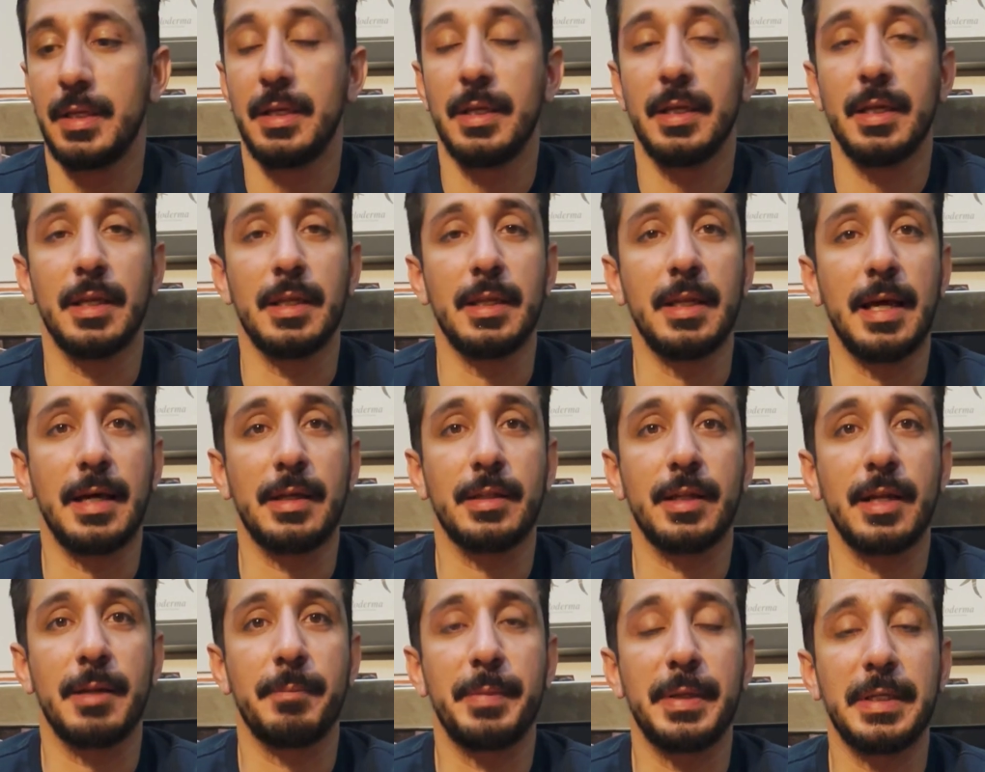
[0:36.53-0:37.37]
And now
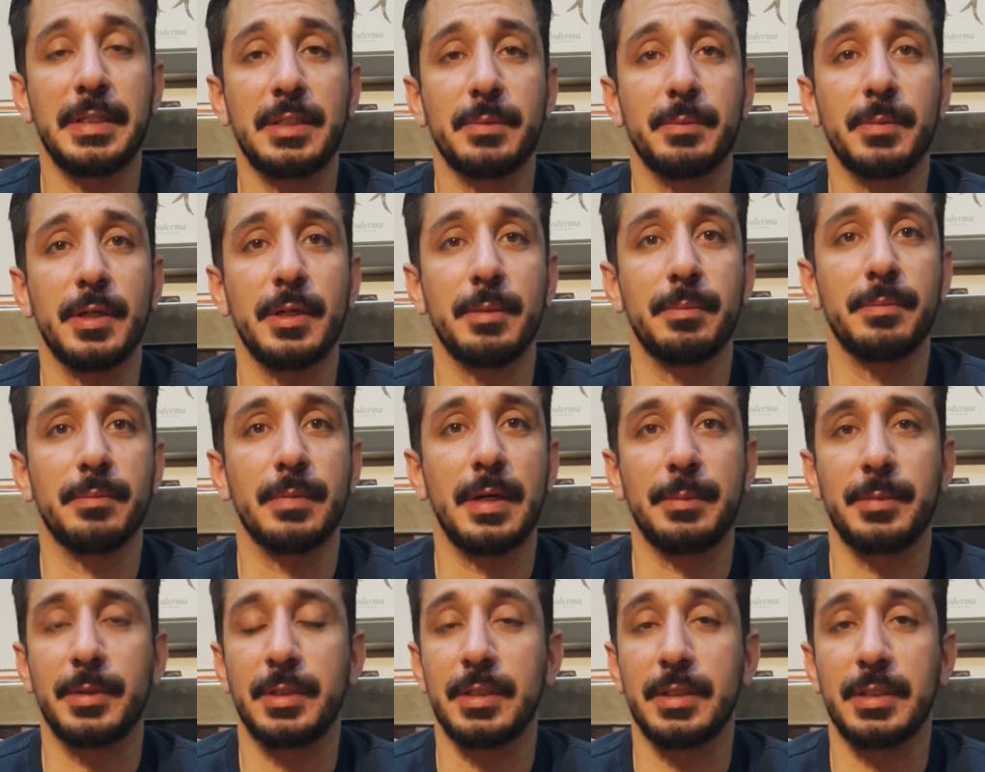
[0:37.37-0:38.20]
that I picked them up,
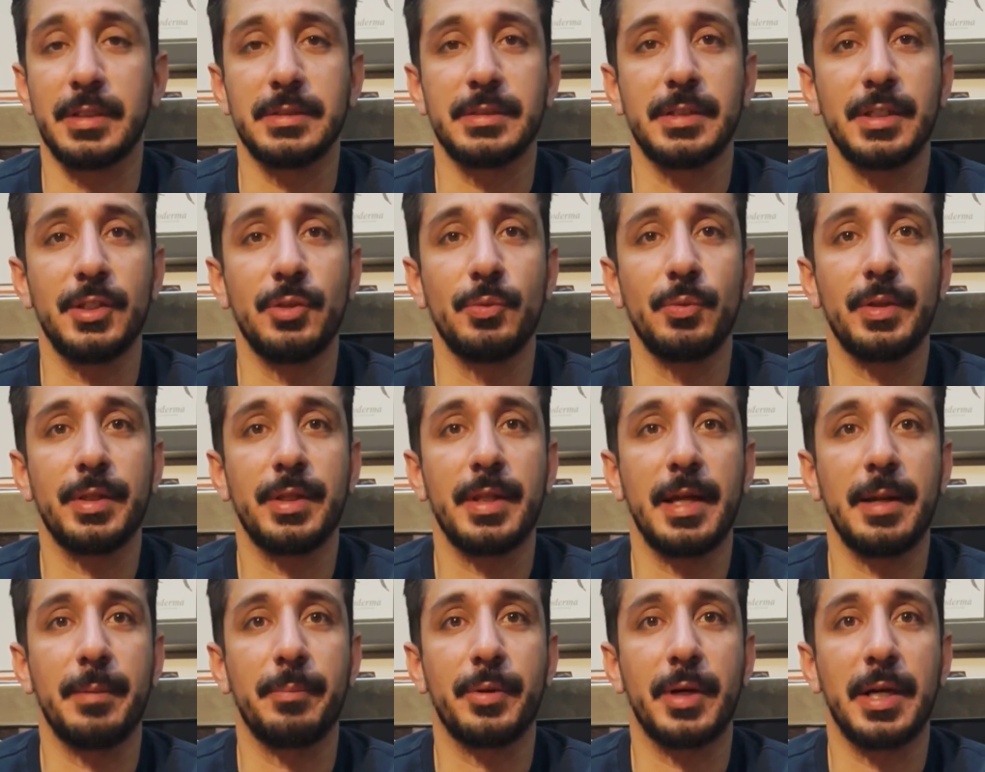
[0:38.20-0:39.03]
I'm gonna continue with
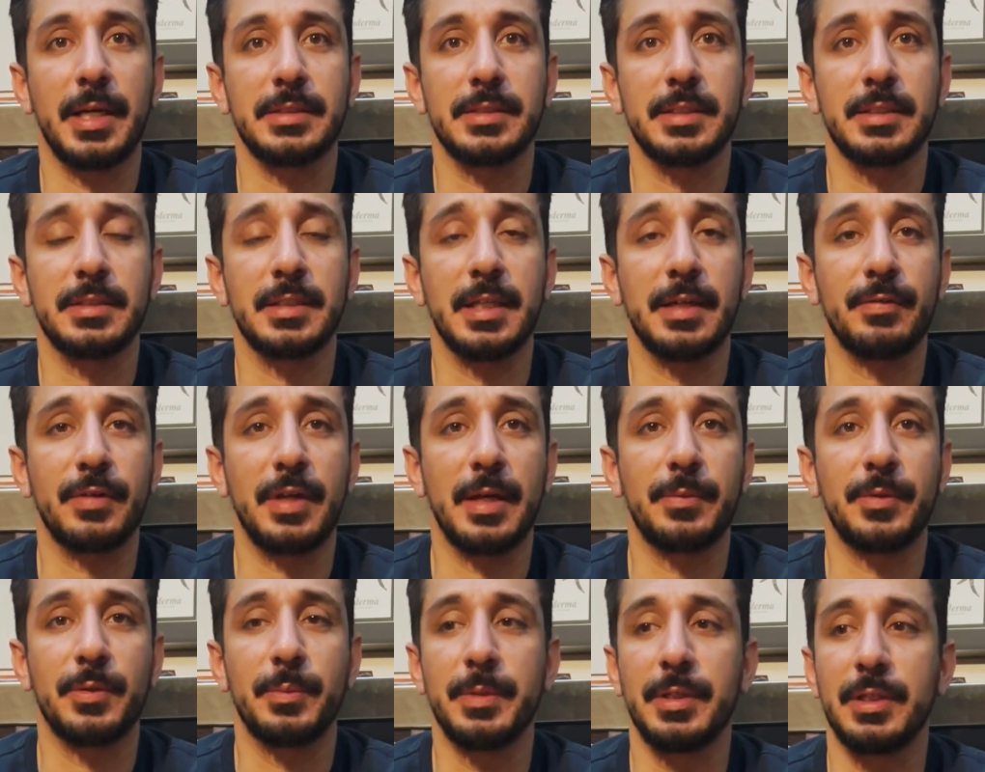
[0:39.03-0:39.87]
that process. I've
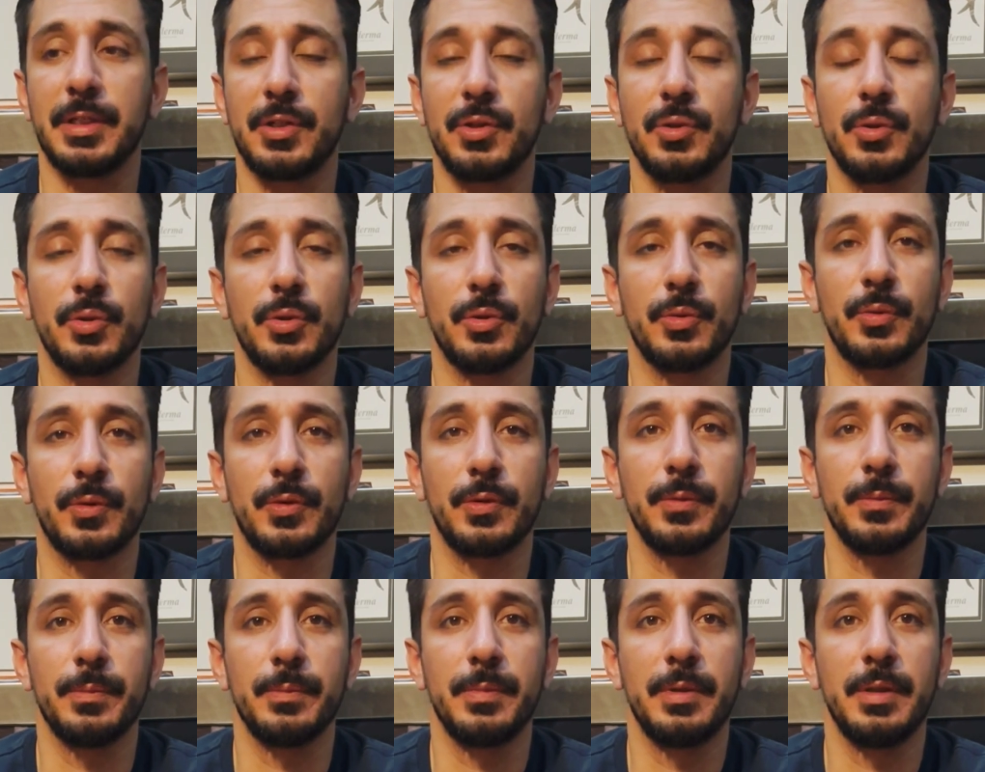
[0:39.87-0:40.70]
kept them in a cool
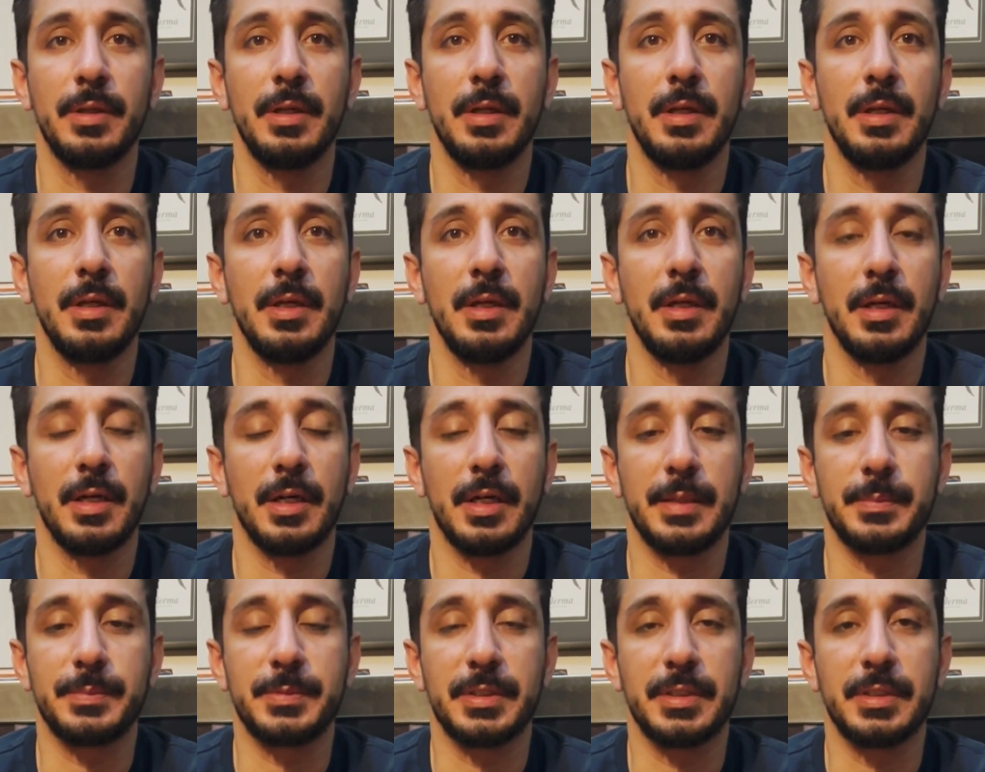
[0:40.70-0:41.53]
room
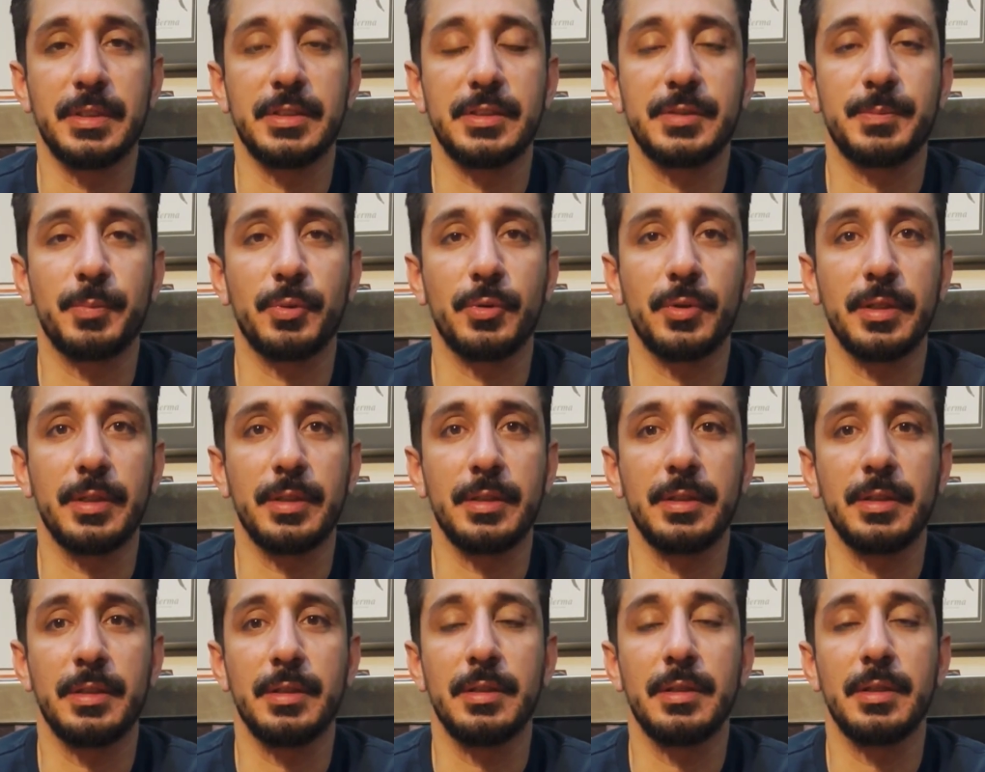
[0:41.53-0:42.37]
up to this point.
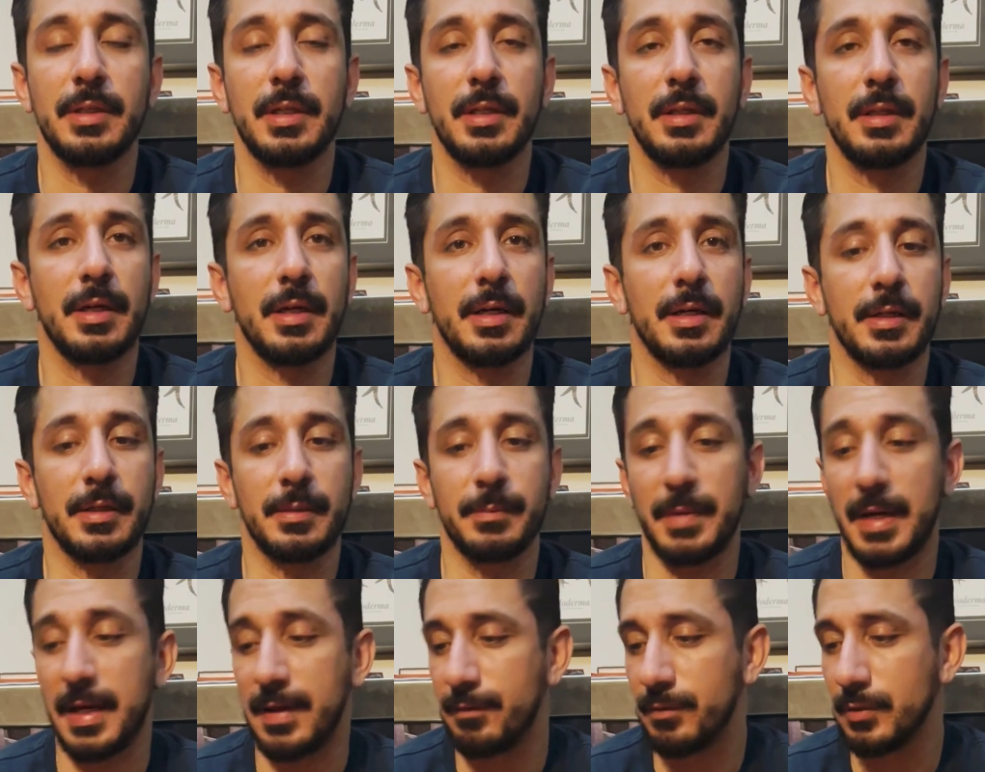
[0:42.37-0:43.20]

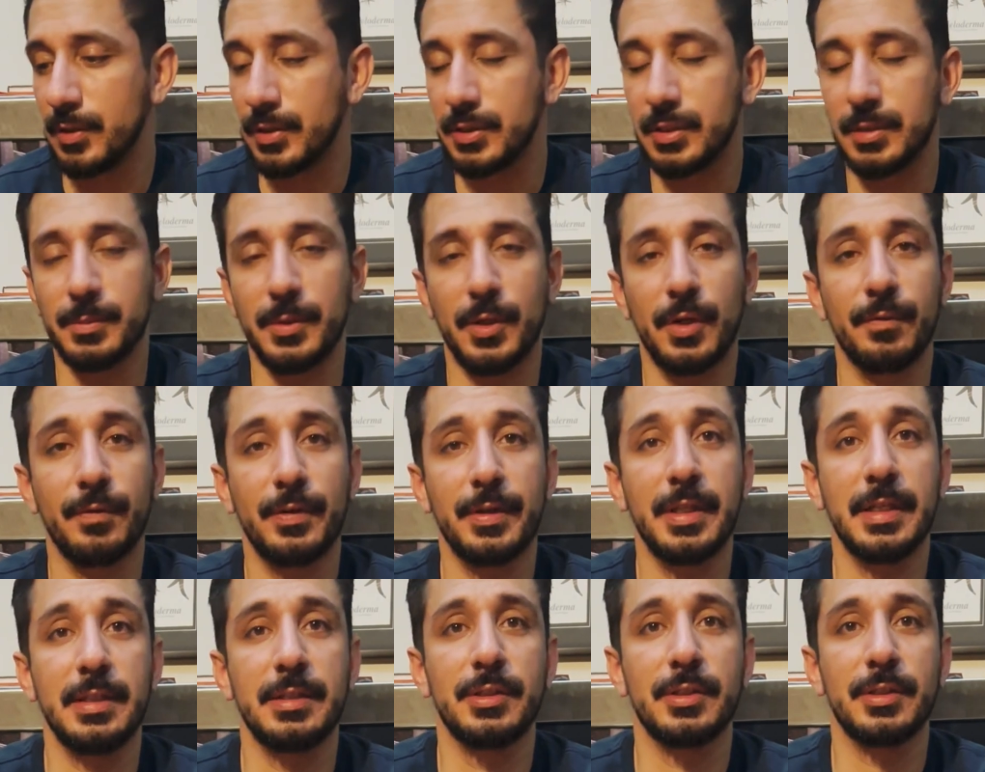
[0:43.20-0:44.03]
I've looked them over,
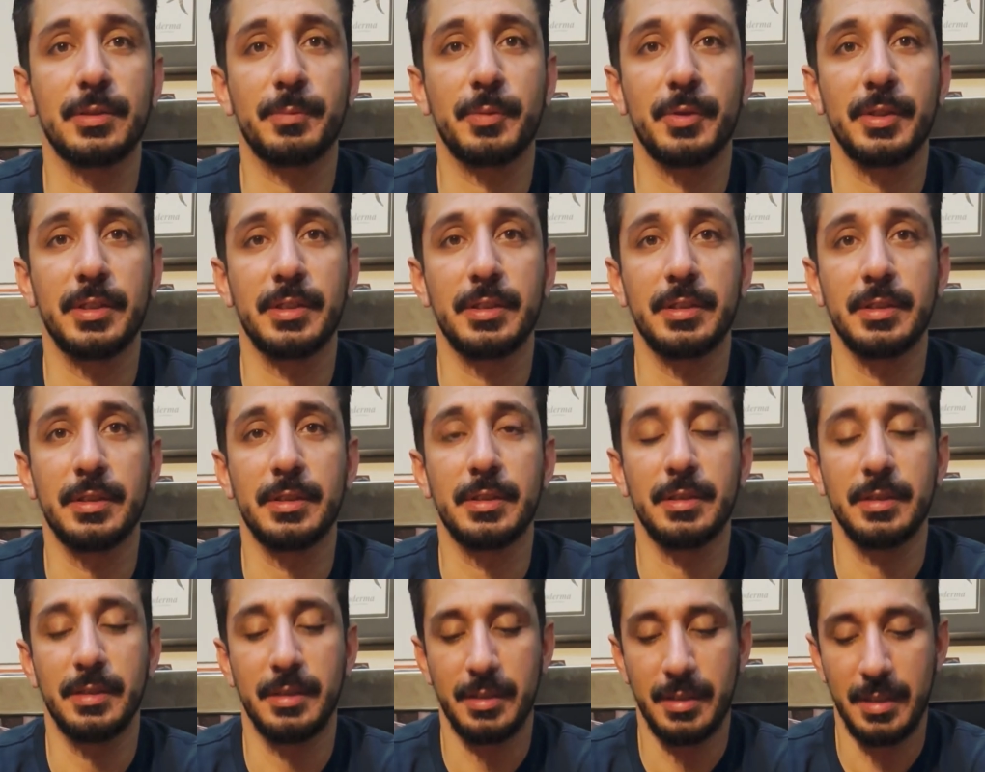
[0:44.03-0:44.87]
they look pretty
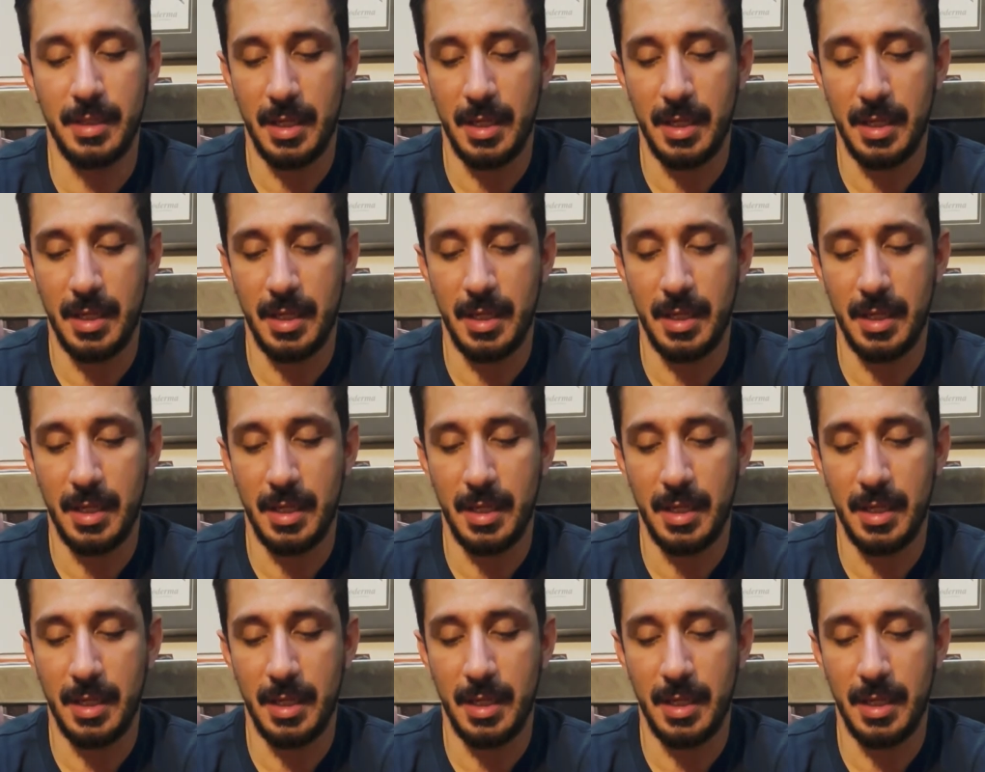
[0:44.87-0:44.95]
good.